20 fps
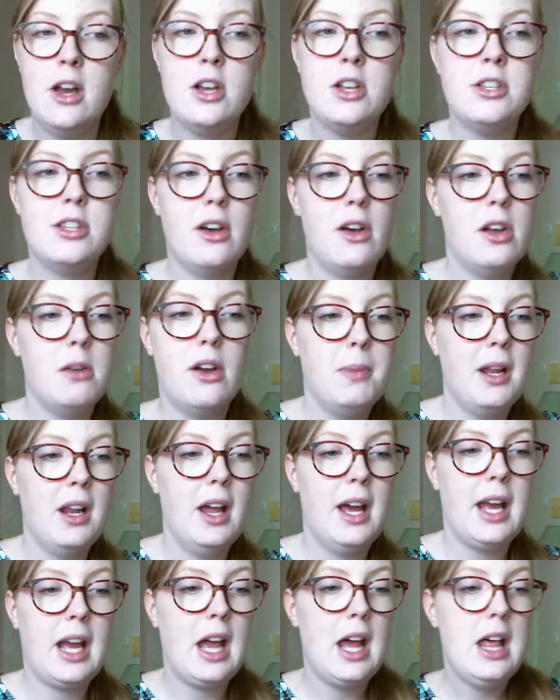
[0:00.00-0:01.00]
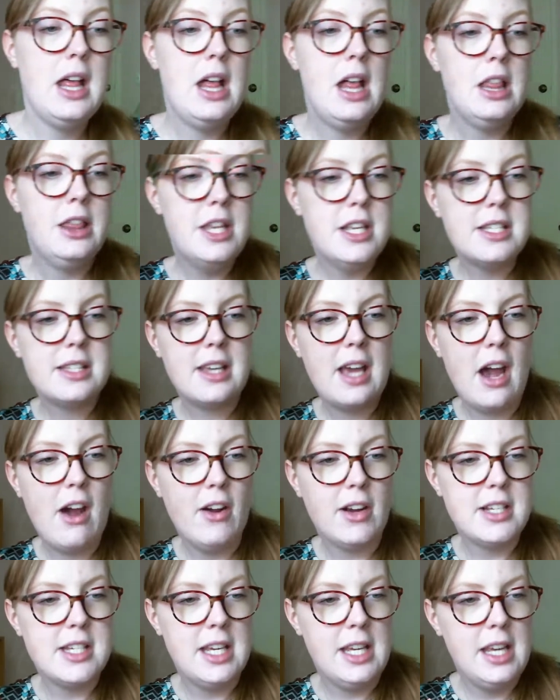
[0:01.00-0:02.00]
So it'd be like, this
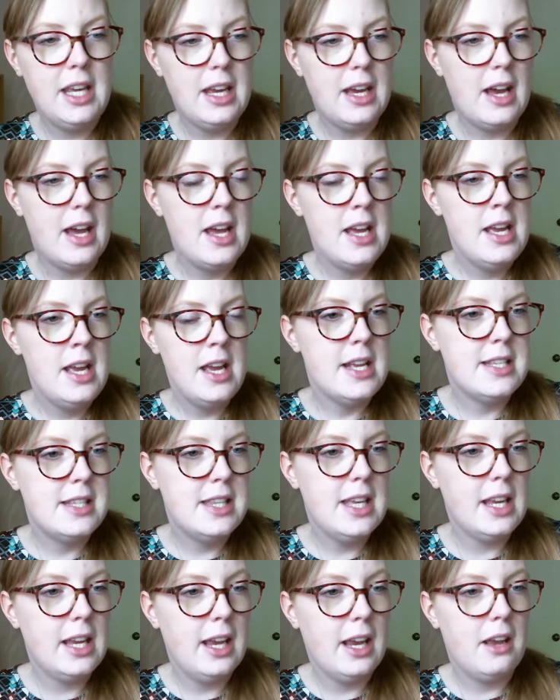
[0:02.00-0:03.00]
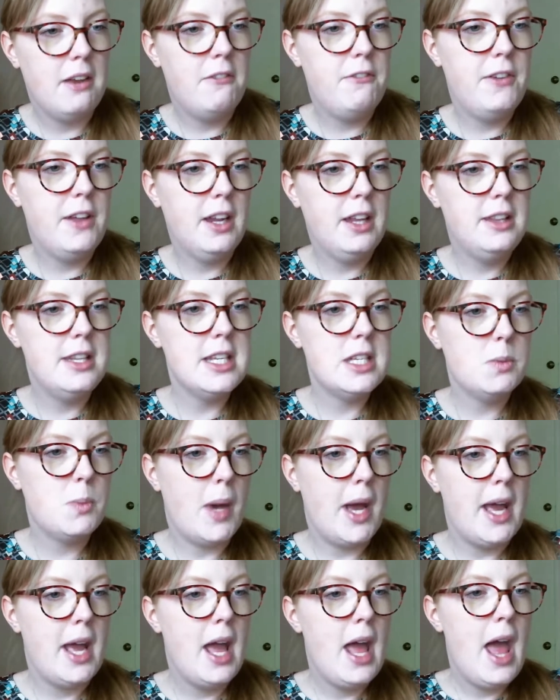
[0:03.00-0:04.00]
character here is thinking and feeling this
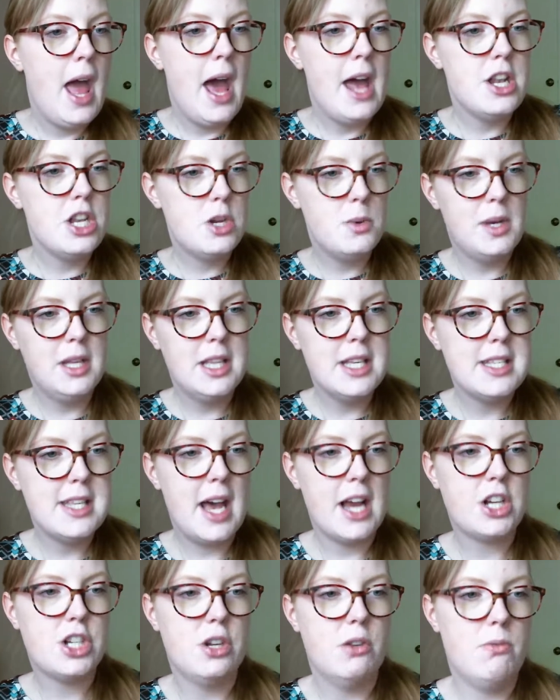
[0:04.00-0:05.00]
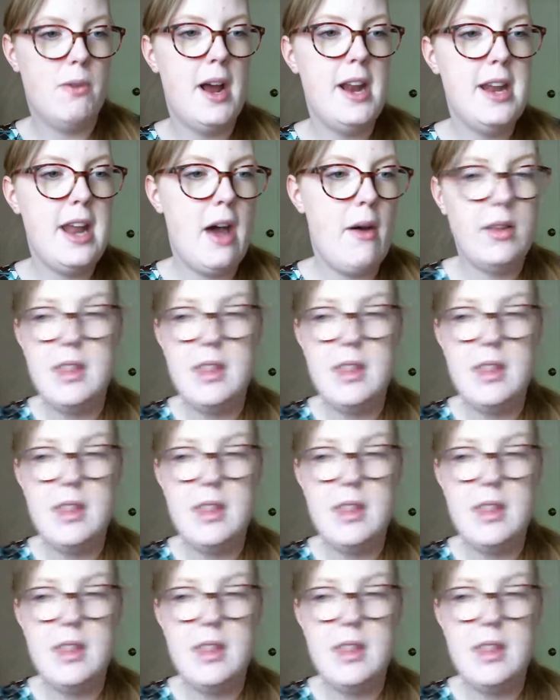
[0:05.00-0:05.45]
way and doing this action right now.